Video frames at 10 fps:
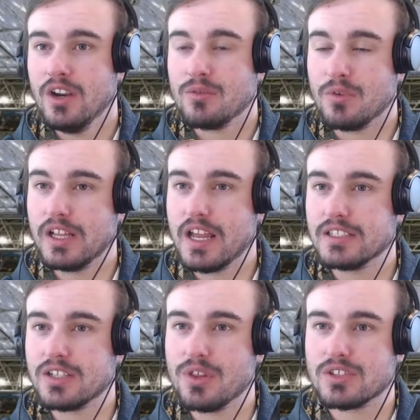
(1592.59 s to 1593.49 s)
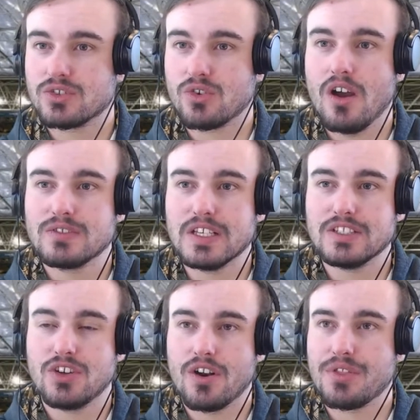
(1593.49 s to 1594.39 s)
really, until this drive,
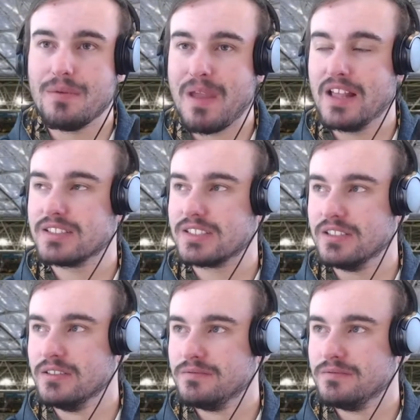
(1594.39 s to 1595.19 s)
says Jonathan Manson.